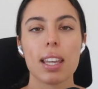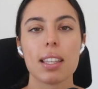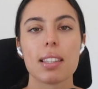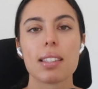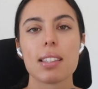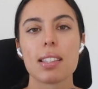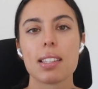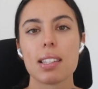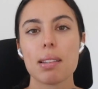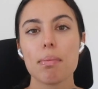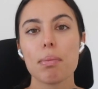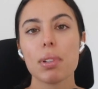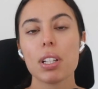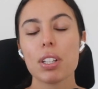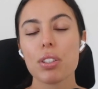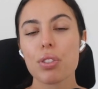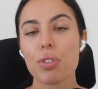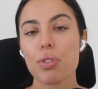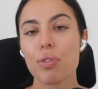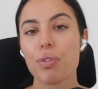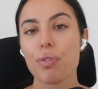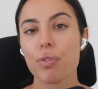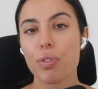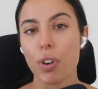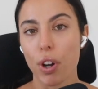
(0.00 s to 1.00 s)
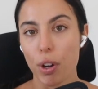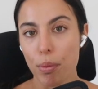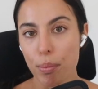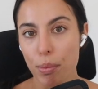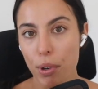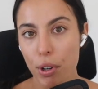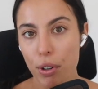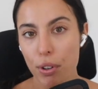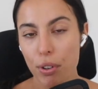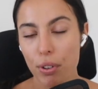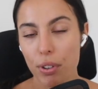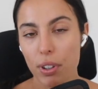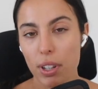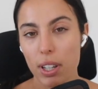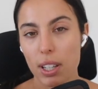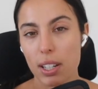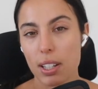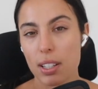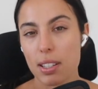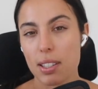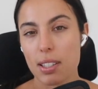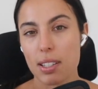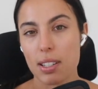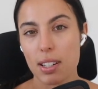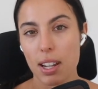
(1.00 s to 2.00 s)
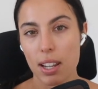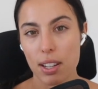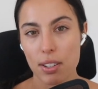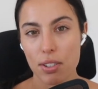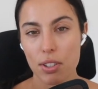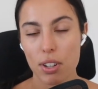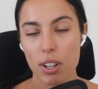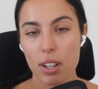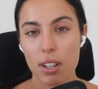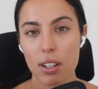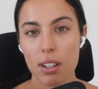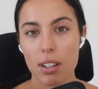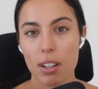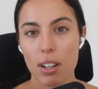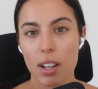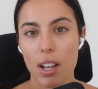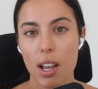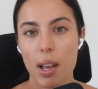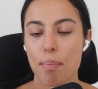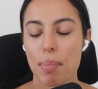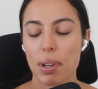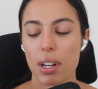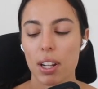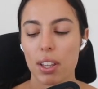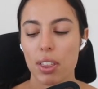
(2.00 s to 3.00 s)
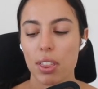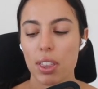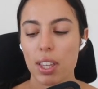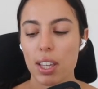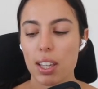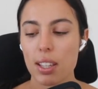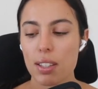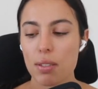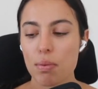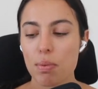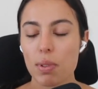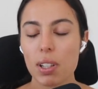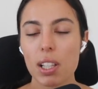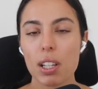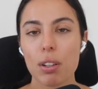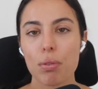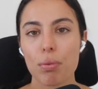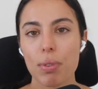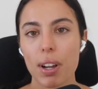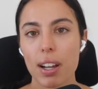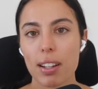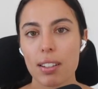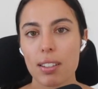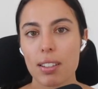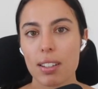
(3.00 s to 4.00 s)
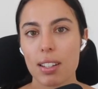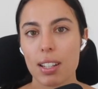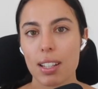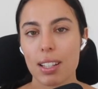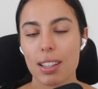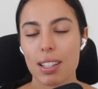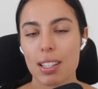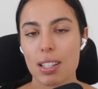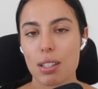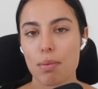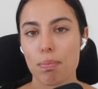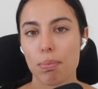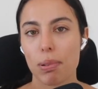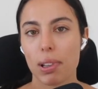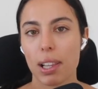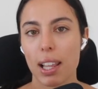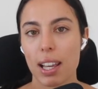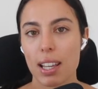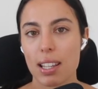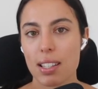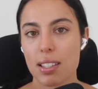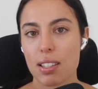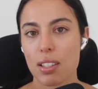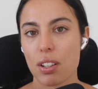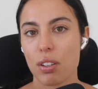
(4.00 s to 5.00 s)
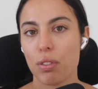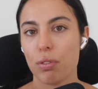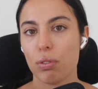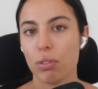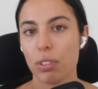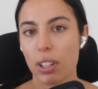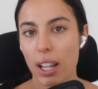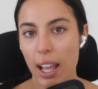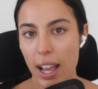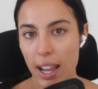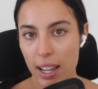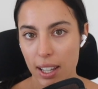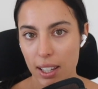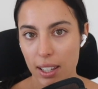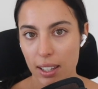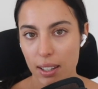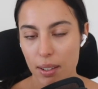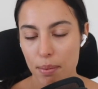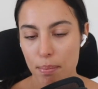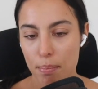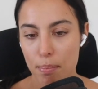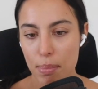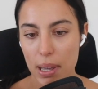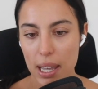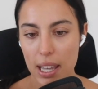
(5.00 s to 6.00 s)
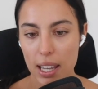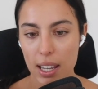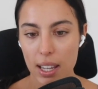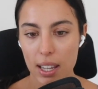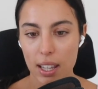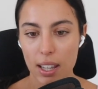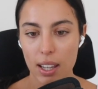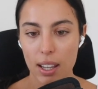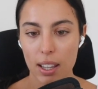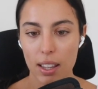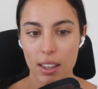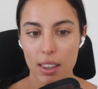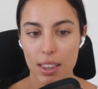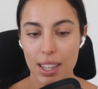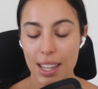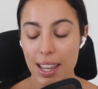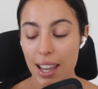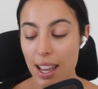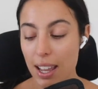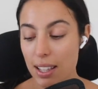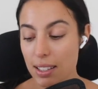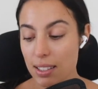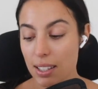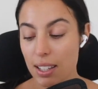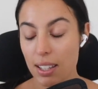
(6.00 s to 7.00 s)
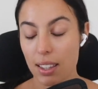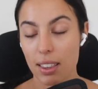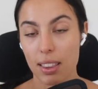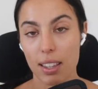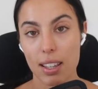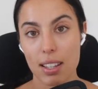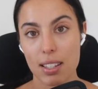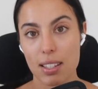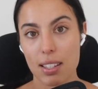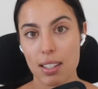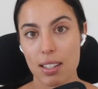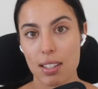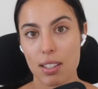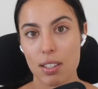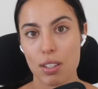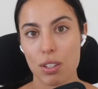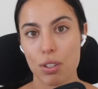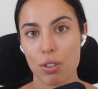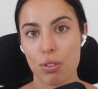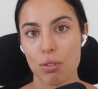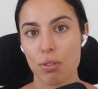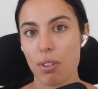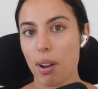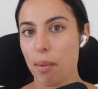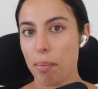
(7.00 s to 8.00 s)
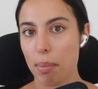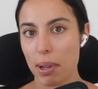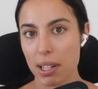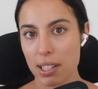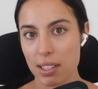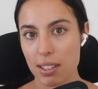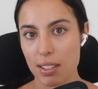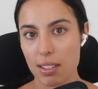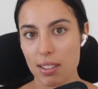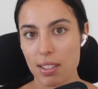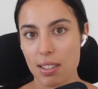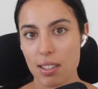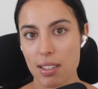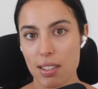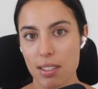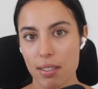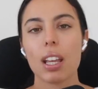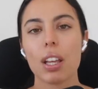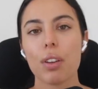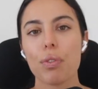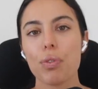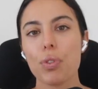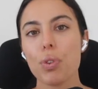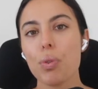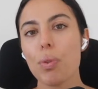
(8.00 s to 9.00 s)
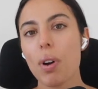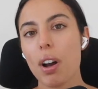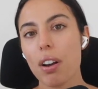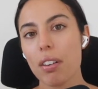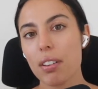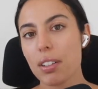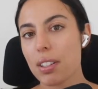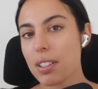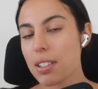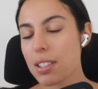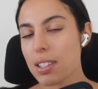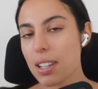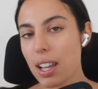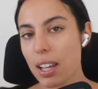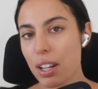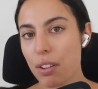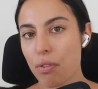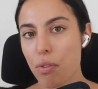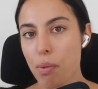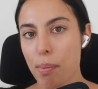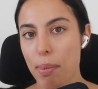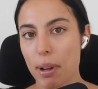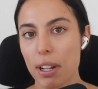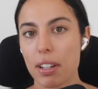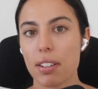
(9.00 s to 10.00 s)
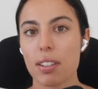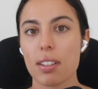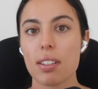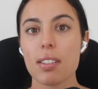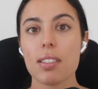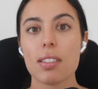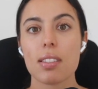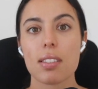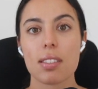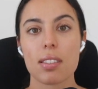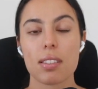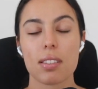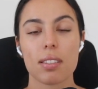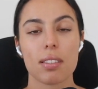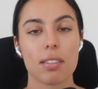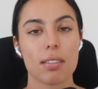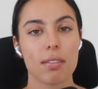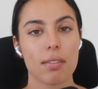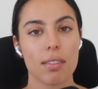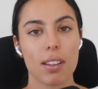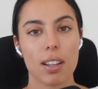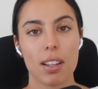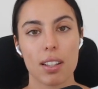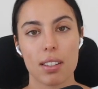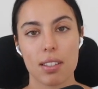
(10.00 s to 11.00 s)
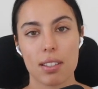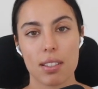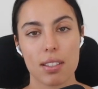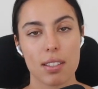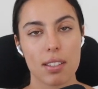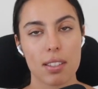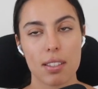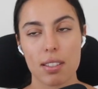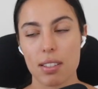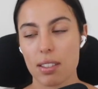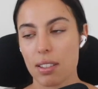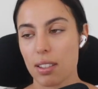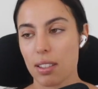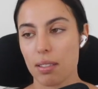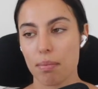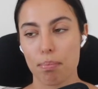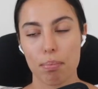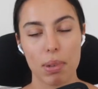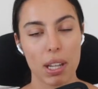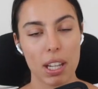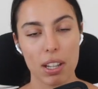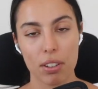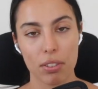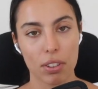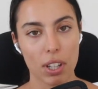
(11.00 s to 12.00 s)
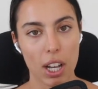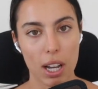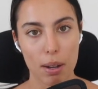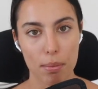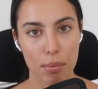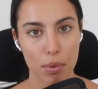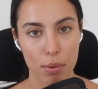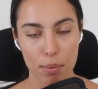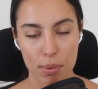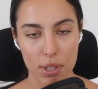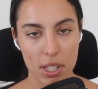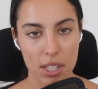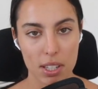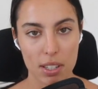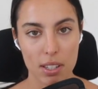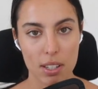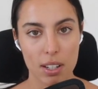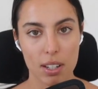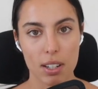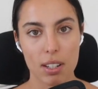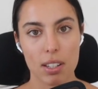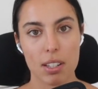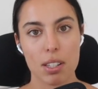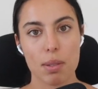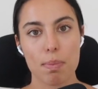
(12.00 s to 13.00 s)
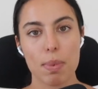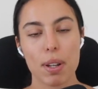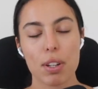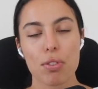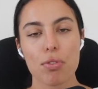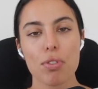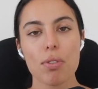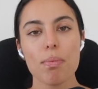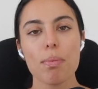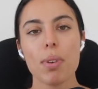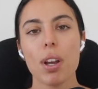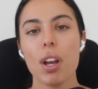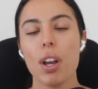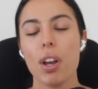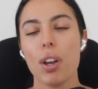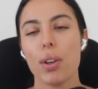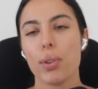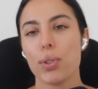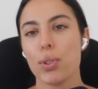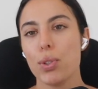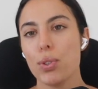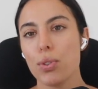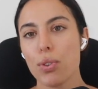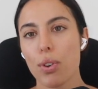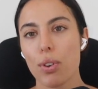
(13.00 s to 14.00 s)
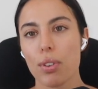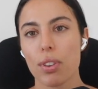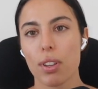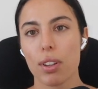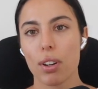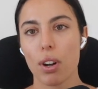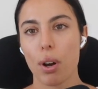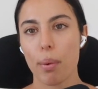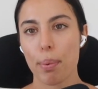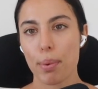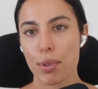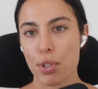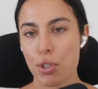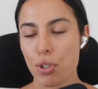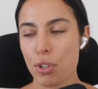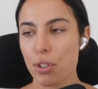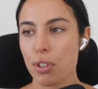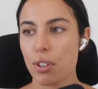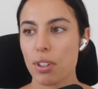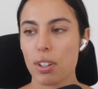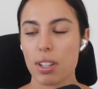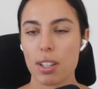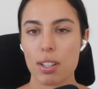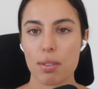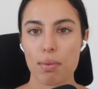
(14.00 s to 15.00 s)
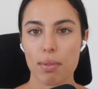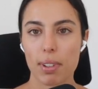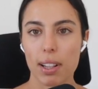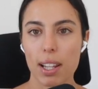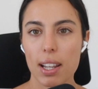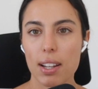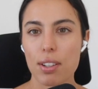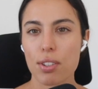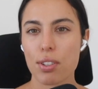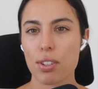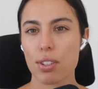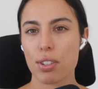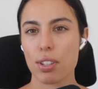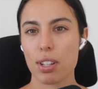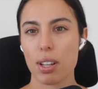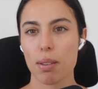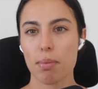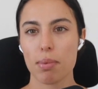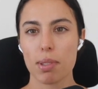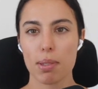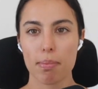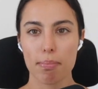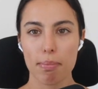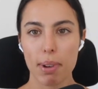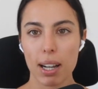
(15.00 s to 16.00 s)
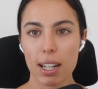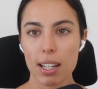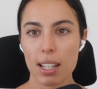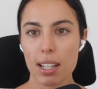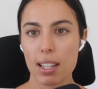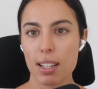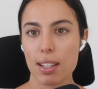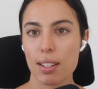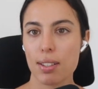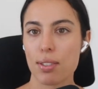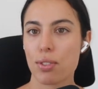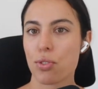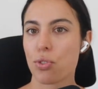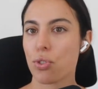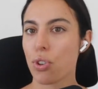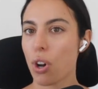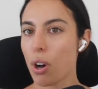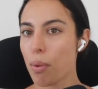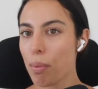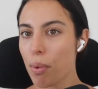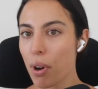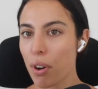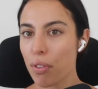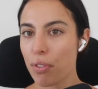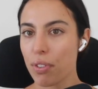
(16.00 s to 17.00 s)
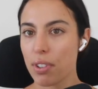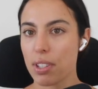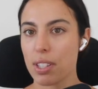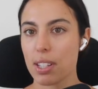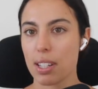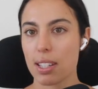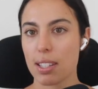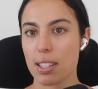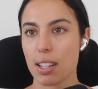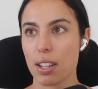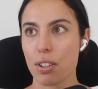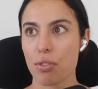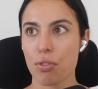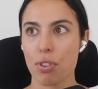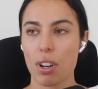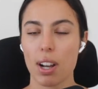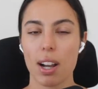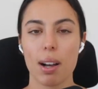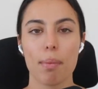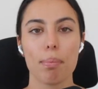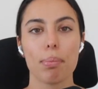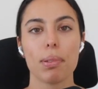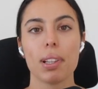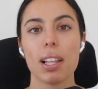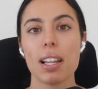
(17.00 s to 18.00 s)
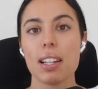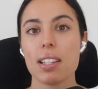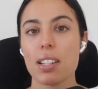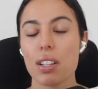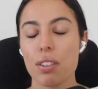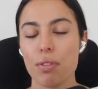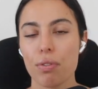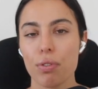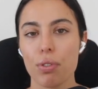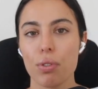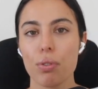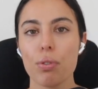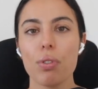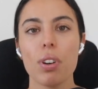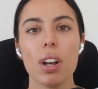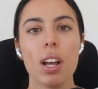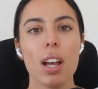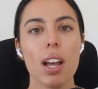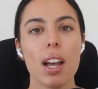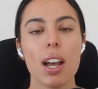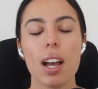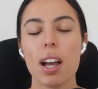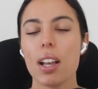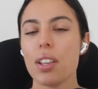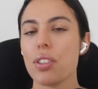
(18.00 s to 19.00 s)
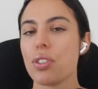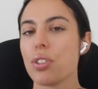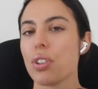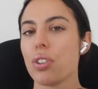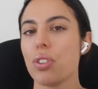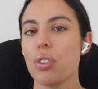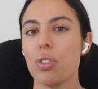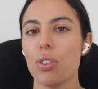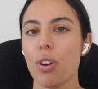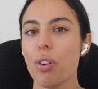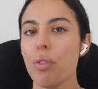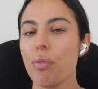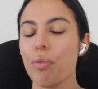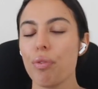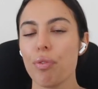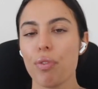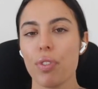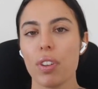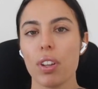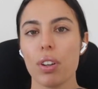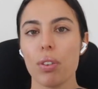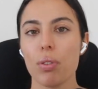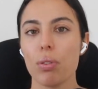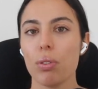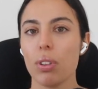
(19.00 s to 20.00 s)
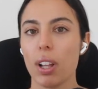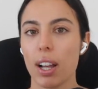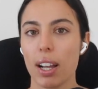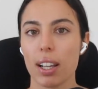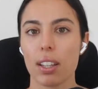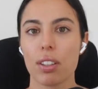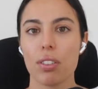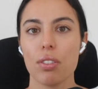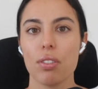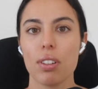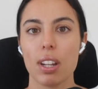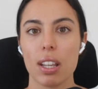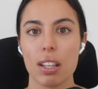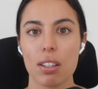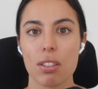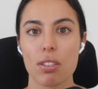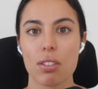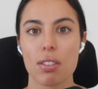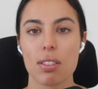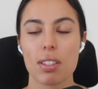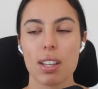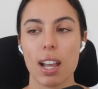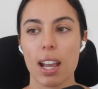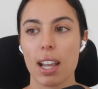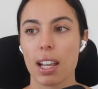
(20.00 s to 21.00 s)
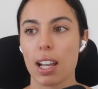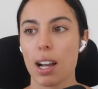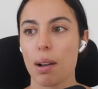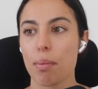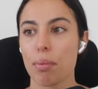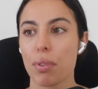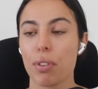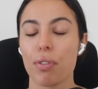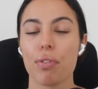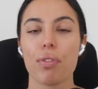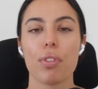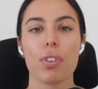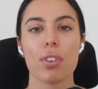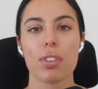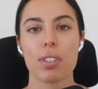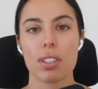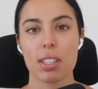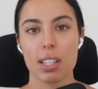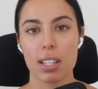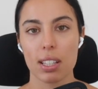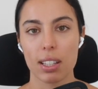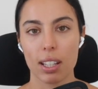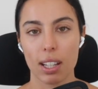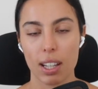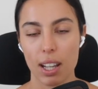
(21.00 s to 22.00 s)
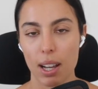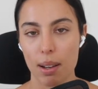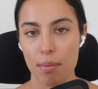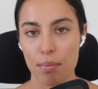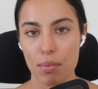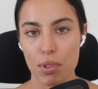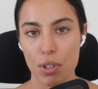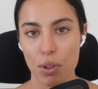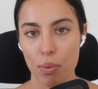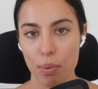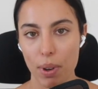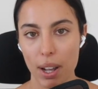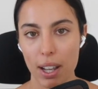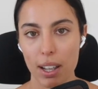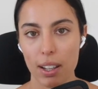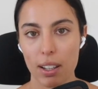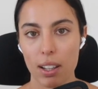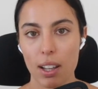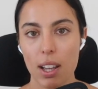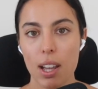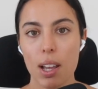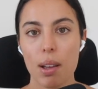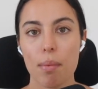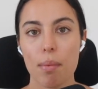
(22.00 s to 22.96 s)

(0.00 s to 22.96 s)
It's similar to FOMO in its nature, but I think it's really grounded in this place of lack, being the antithesis to abundance. If you are in a state of abundance, as being on the opposite side of the spectrum, you know that opportunities, relationships, monies, job offers, etc. are plentiful. And so you don't feel like you need to take up the first thing that comes your way,